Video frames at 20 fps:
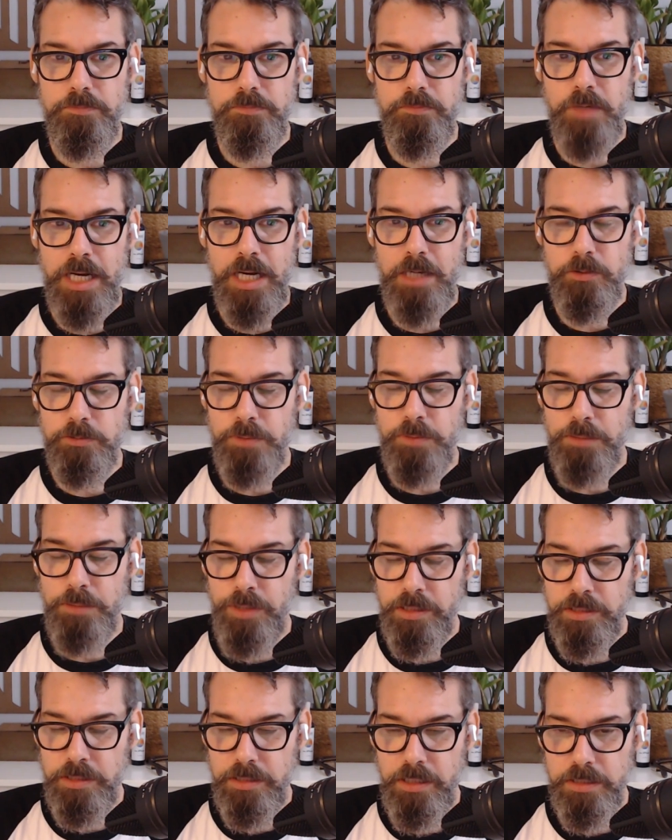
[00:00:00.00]
How is my
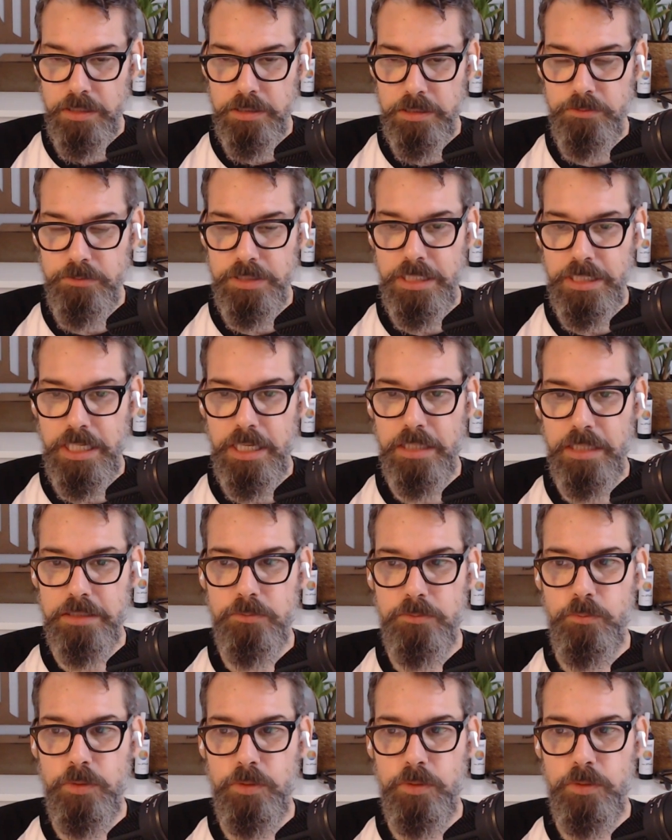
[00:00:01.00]
body gonna react?